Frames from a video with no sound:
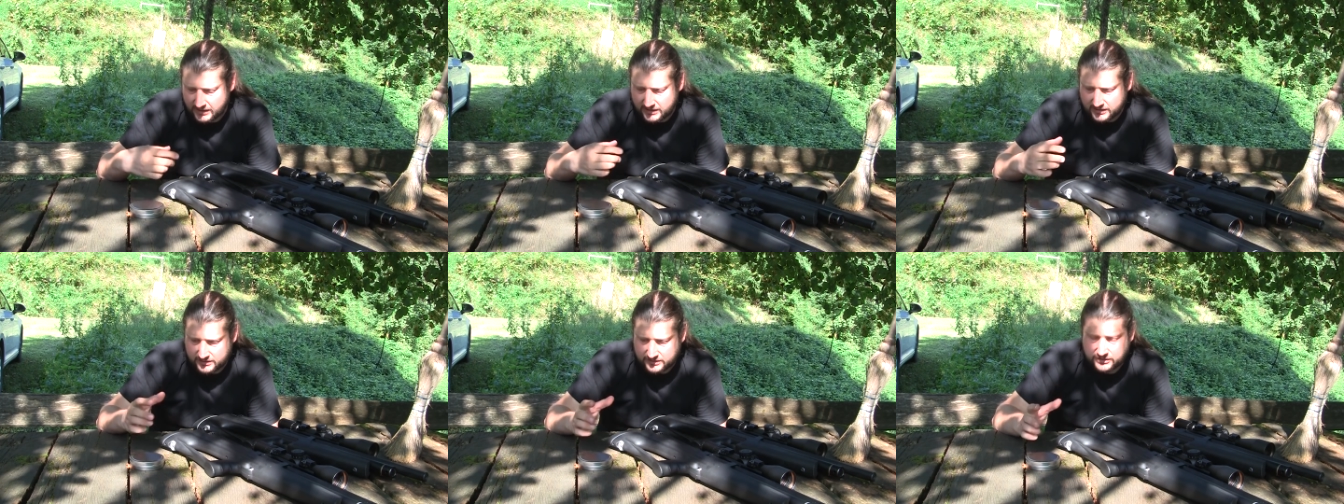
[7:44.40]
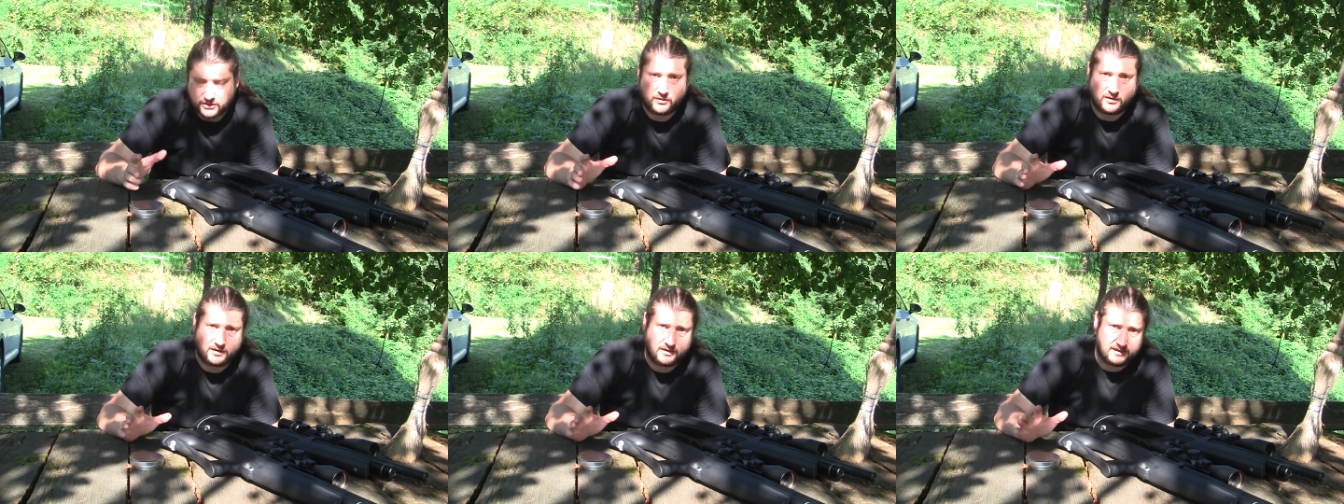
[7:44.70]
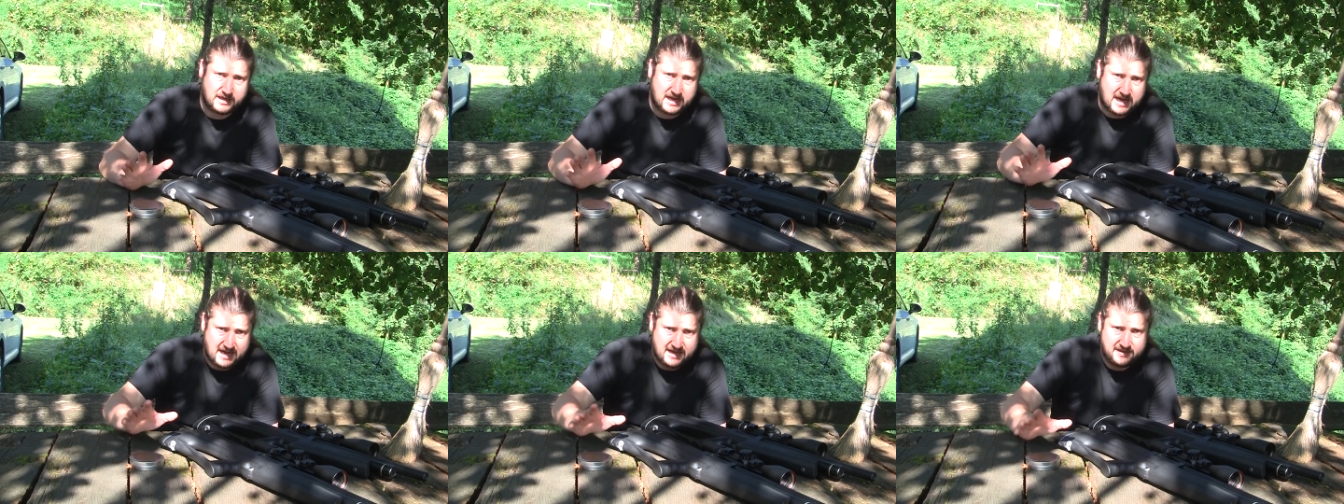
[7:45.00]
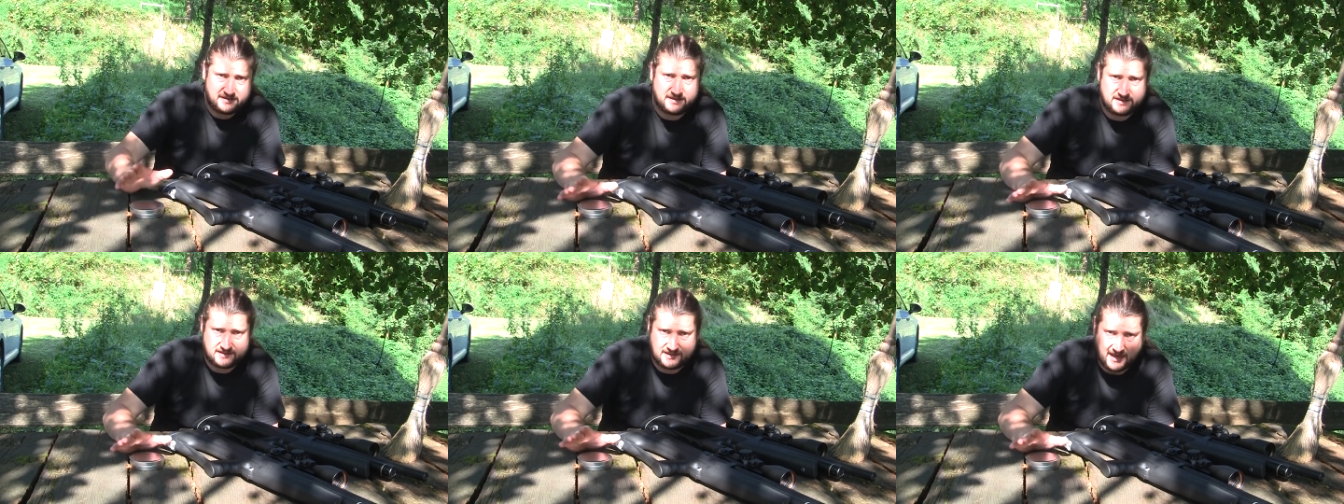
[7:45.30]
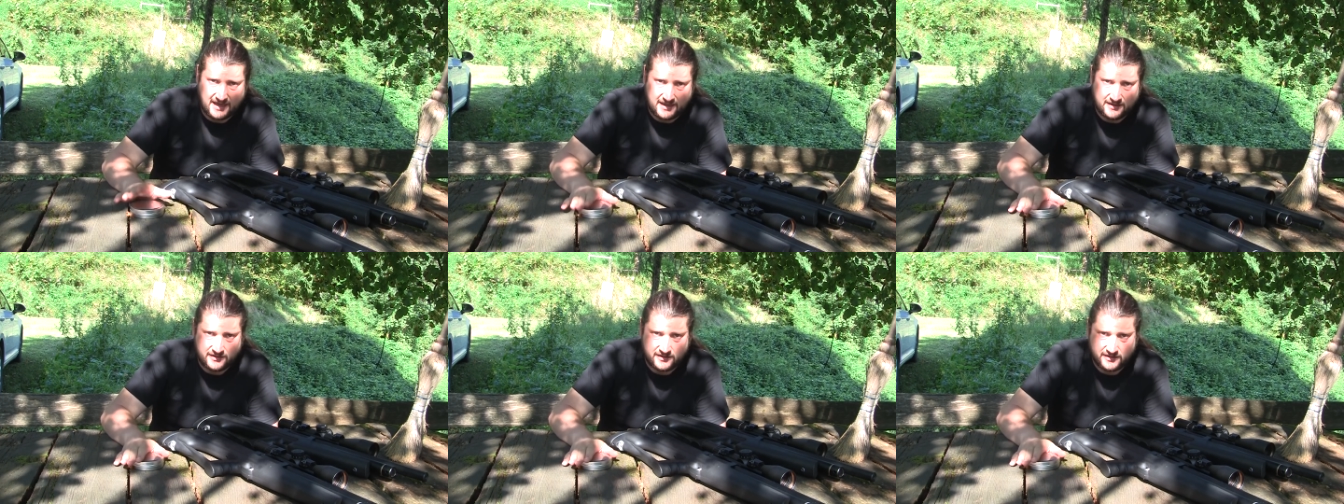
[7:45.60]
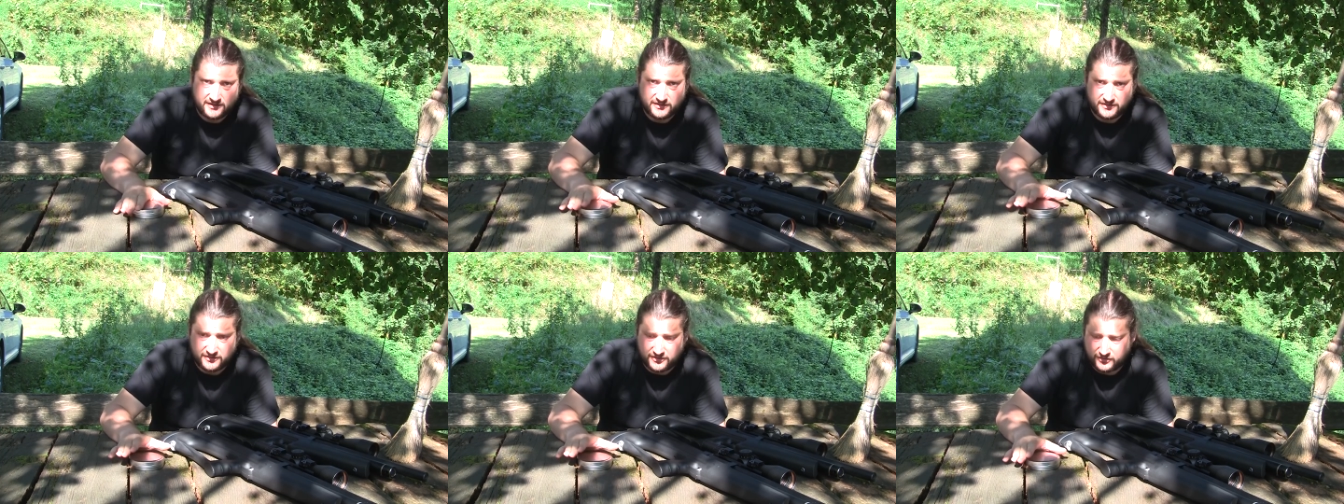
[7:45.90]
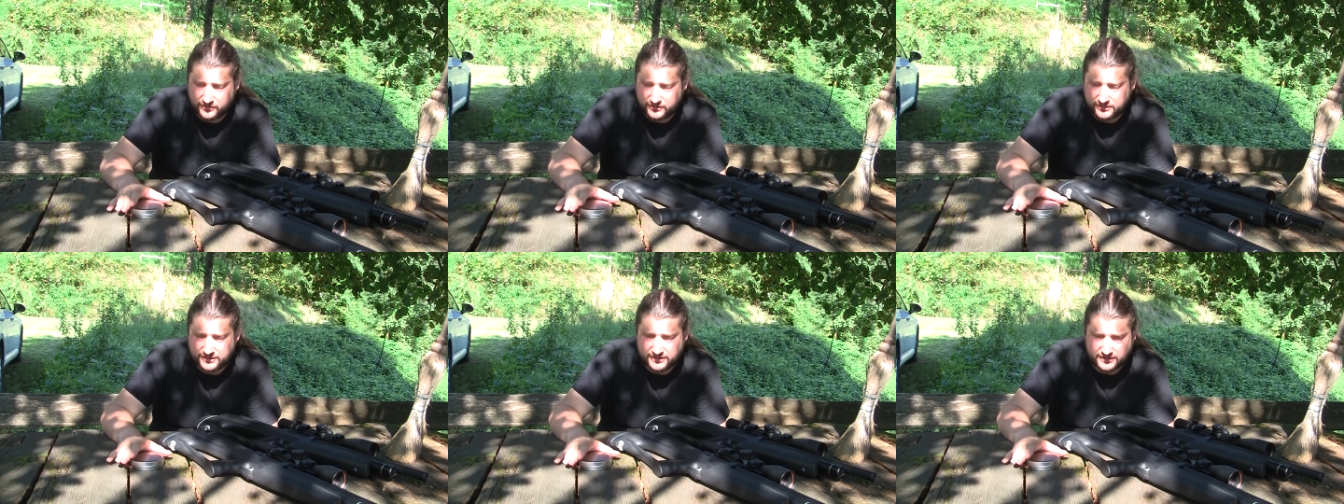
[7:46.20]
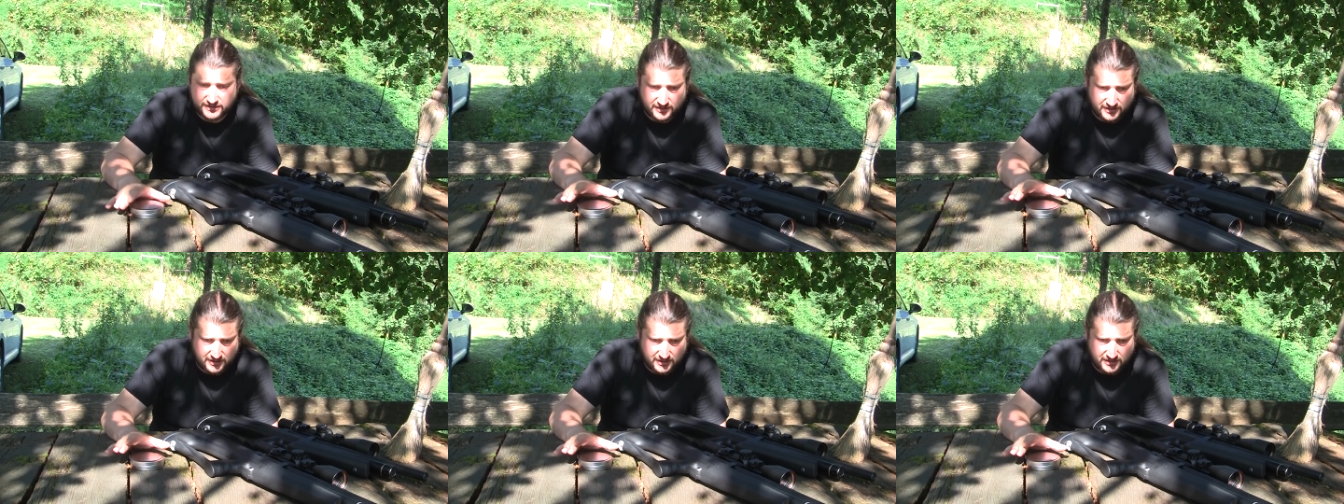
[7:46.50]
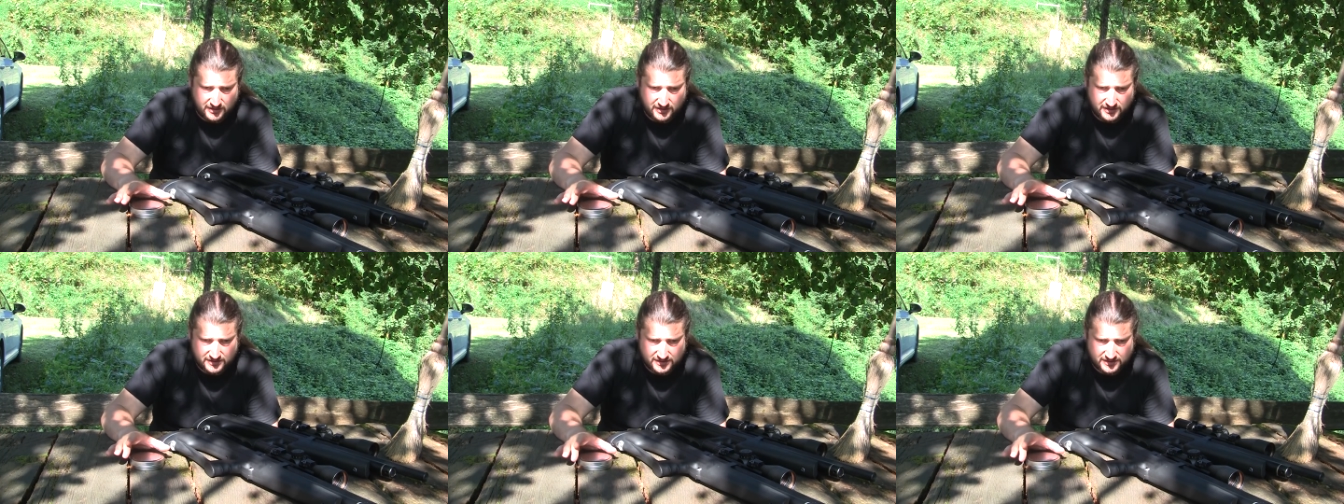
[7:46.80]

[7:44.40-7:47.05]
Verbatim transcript: so I design those uh,